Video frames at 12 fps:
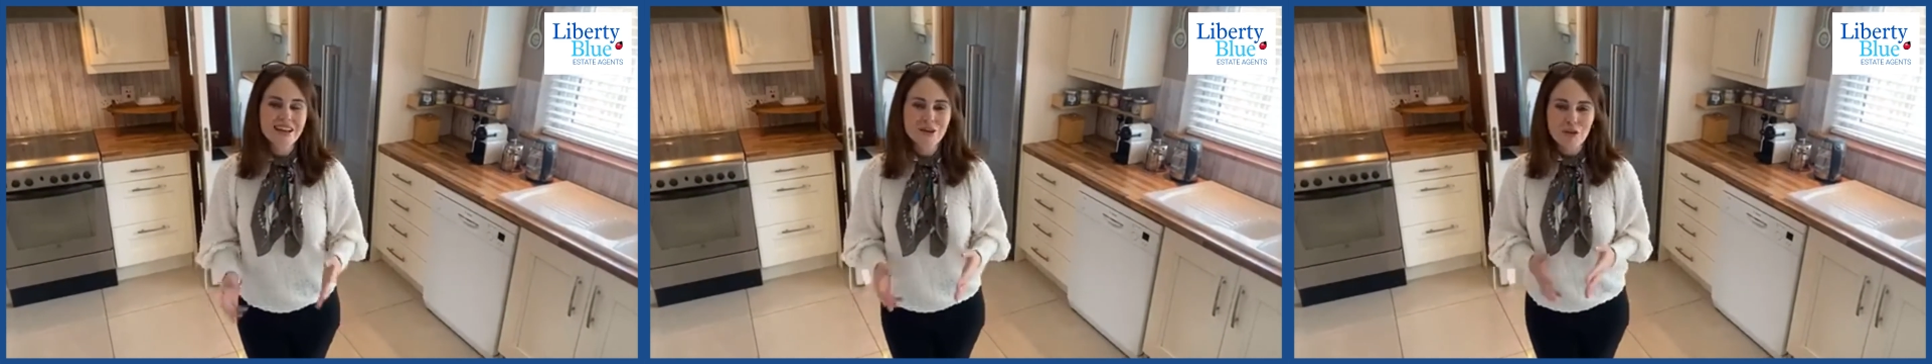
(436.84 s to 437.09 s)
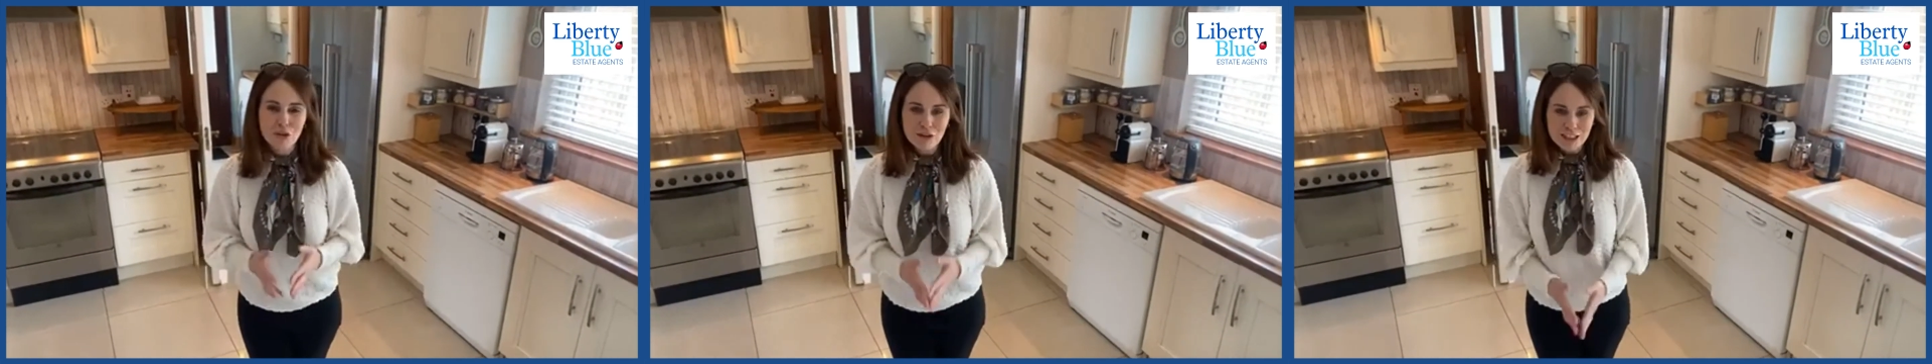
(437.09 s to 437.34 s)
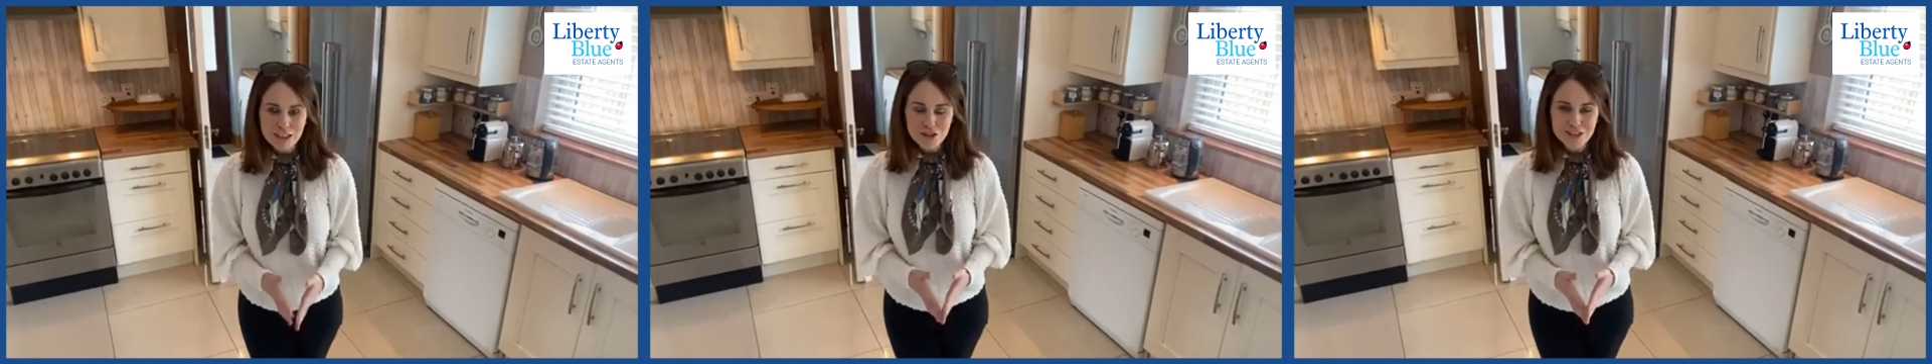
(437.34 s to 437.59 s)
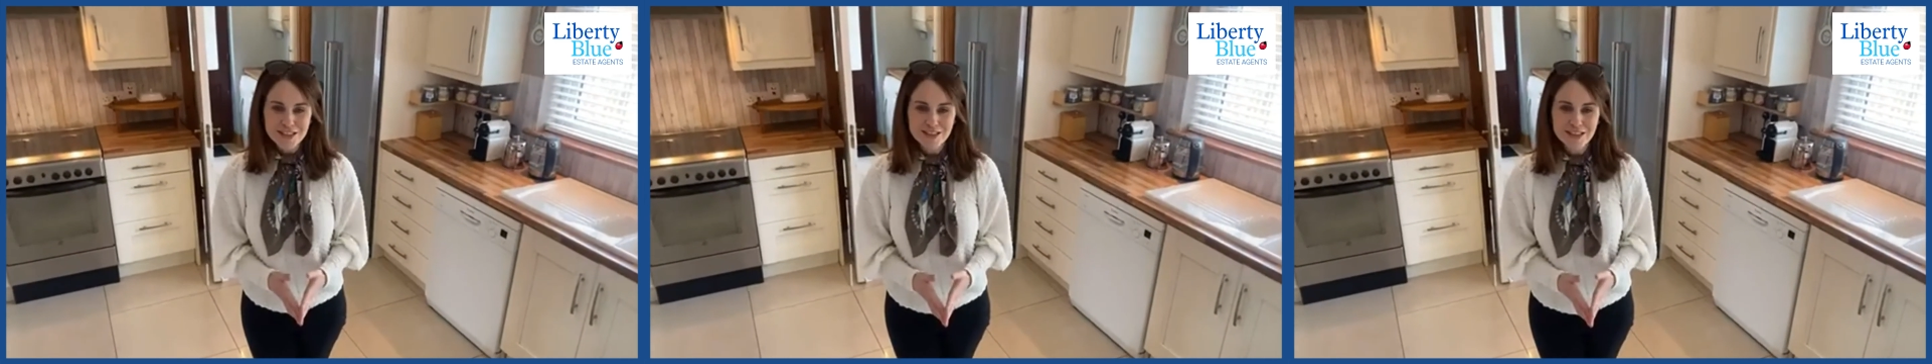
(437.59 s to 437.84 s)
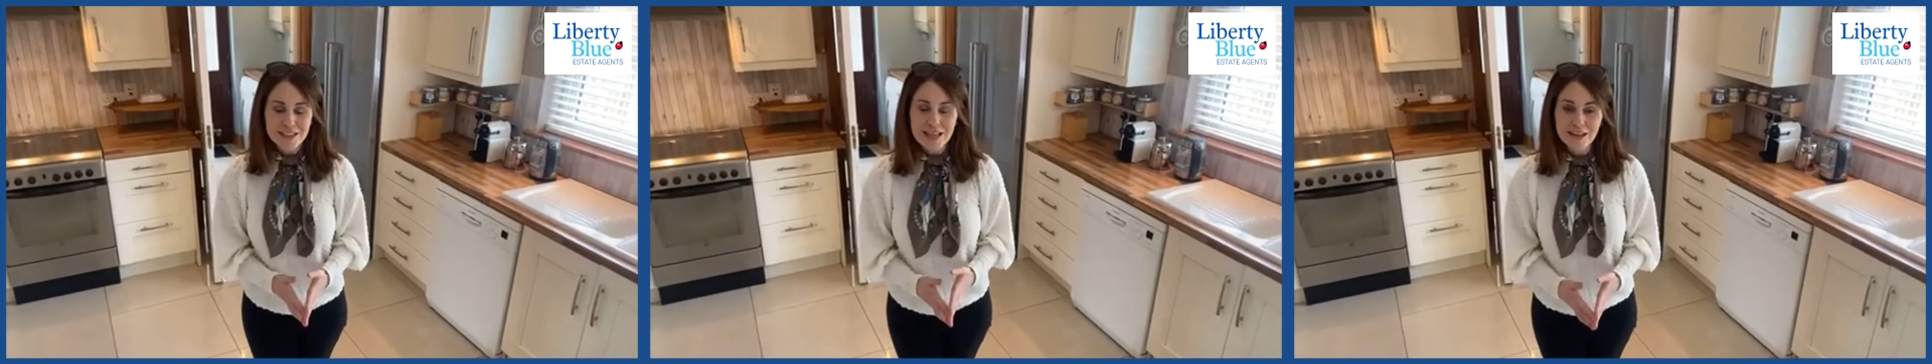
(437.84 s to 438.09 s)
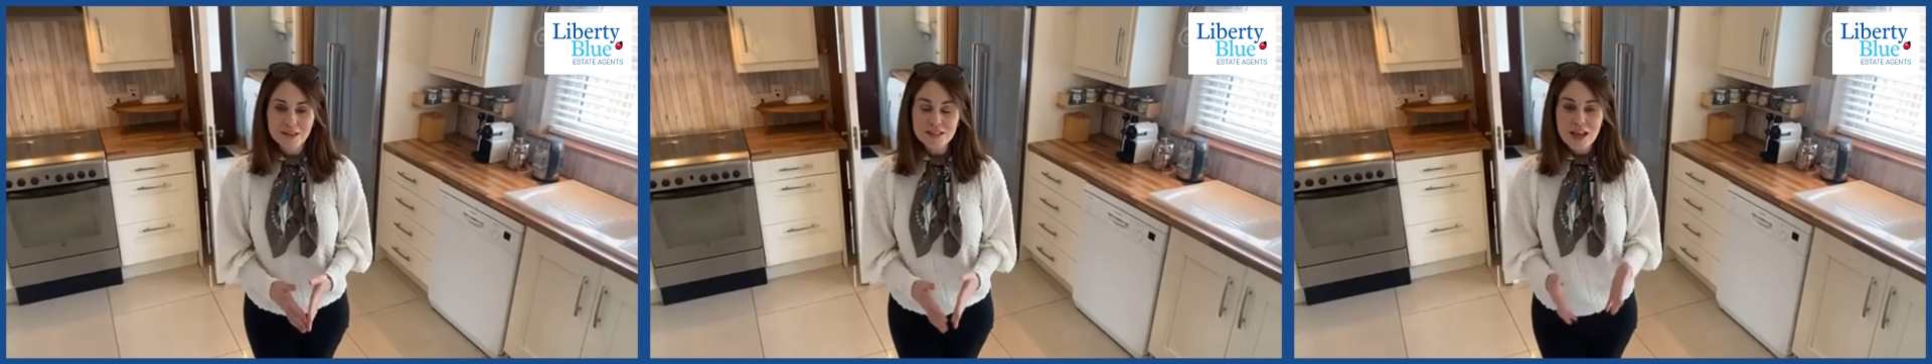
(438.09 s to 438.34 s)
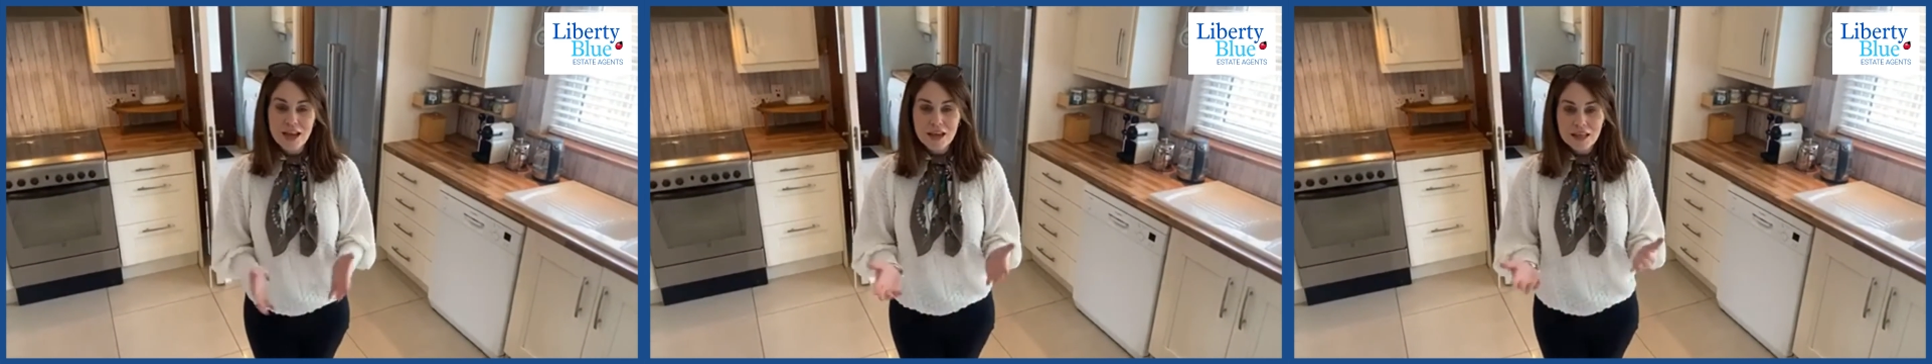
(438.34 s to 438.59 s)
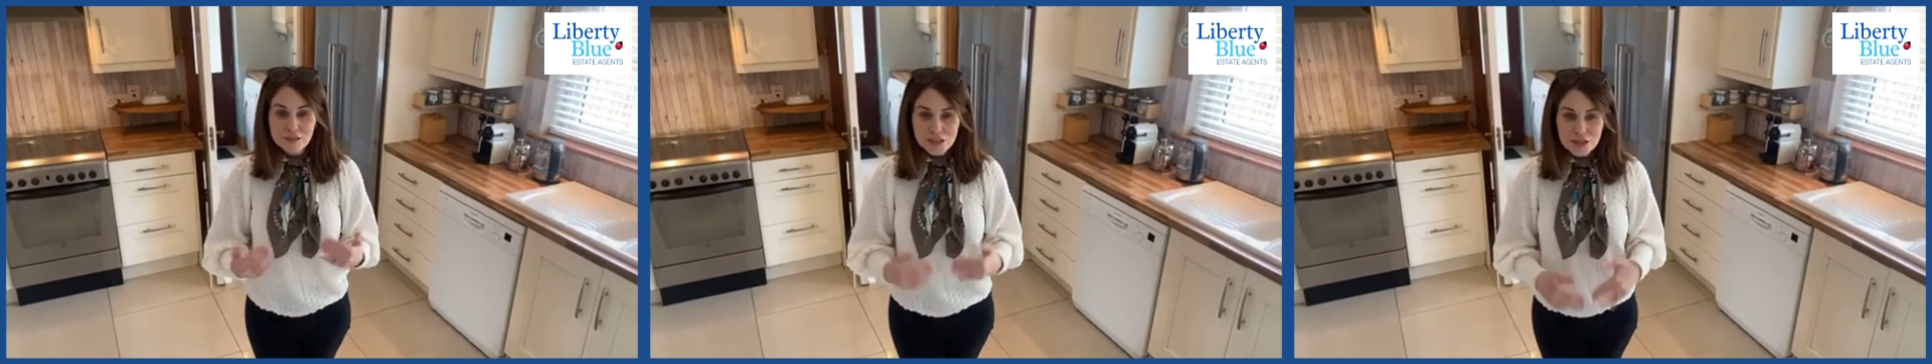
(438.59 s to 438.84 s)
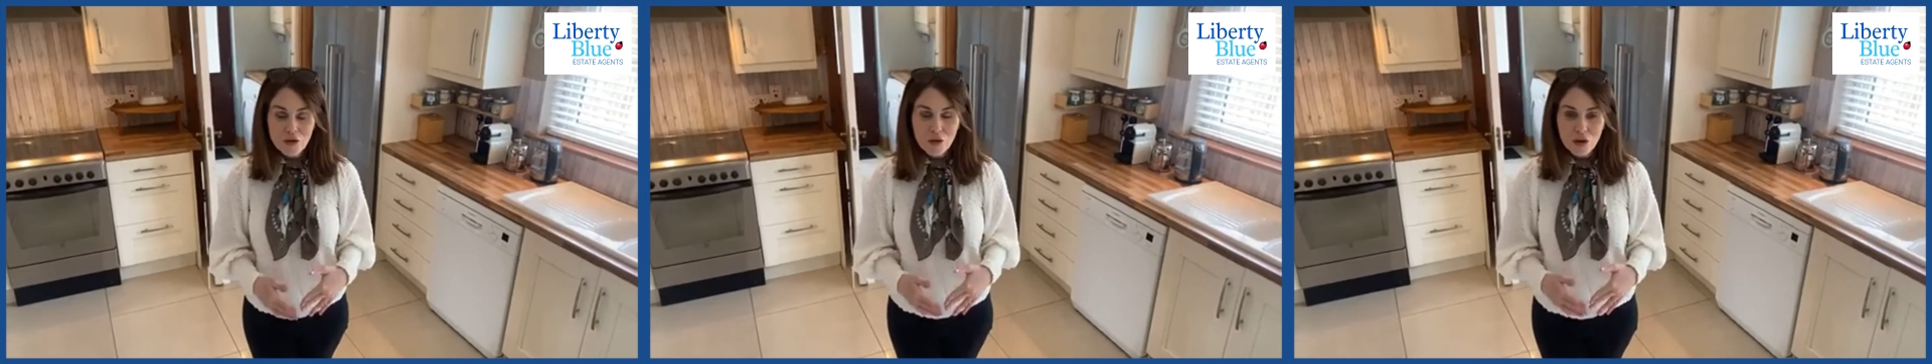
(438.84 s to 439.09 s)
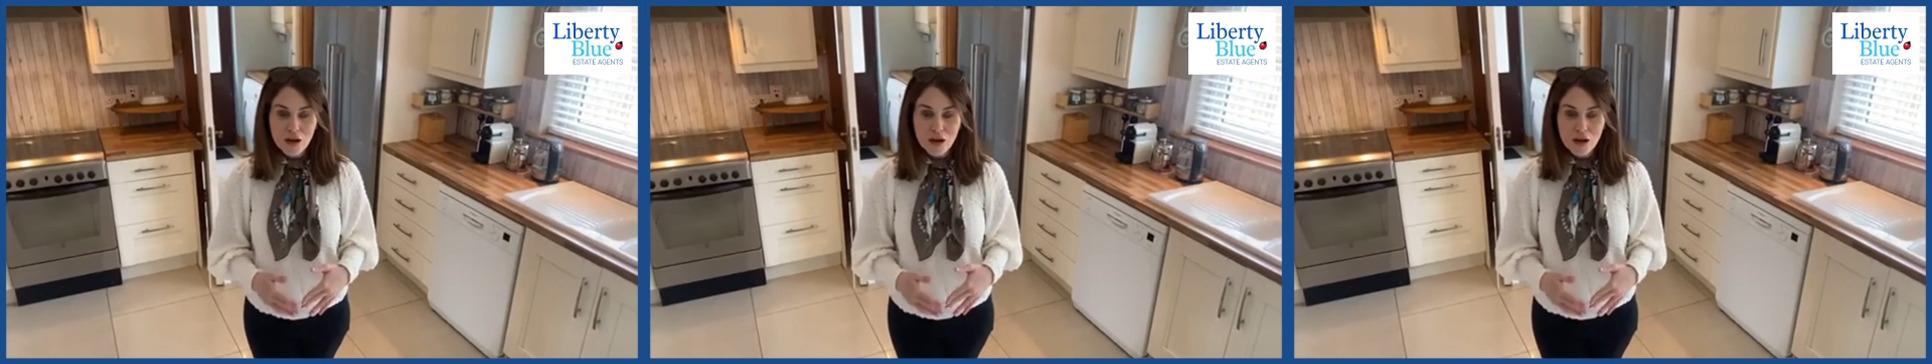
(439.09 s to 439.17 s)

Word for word: If you're interested in this house, give us a call